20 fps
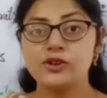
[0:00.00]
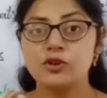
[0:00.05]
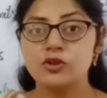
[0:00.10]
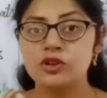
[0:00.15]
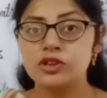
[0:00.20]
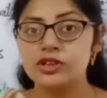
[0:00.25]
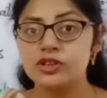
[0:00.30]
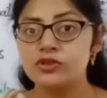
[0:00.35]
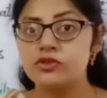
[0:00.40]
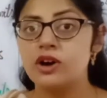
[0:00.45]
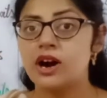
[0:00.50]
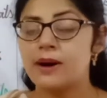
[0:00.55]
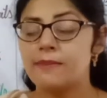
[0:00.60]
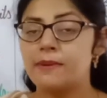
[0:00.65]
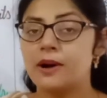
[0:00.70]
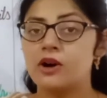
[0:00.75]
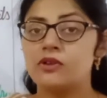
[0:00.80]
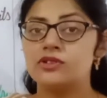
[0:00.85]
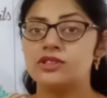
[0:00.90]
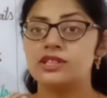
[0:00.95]
you
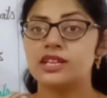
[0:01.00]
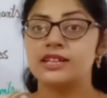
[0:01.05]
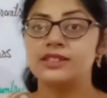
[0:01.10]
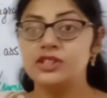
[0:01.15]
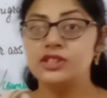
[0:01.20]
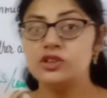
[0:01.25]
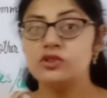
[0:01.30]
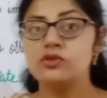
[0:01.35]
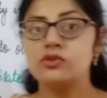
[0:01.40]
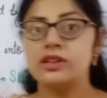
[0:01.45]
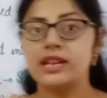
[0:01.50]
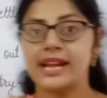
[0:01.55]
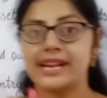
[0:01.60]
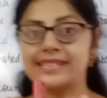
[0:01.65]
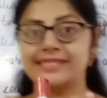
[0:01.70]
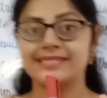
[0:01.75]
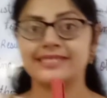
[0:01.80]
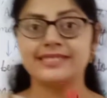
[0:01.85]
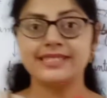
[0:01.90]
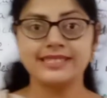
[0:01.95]
about the new
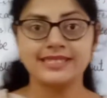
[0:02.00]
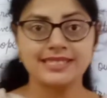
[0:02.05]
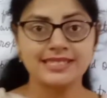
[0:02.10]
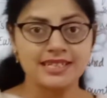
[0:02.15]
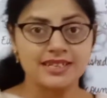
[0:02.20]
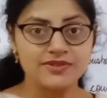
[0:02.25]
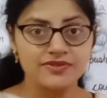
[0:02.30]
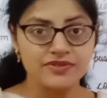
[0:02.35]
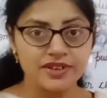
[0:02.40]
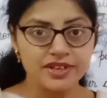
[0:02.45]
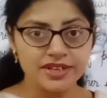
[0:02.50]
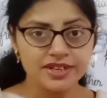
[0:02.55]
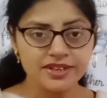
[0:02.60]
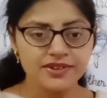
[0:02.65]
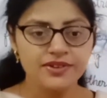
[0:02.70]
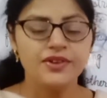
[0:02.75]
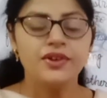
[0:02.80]
lands discovered,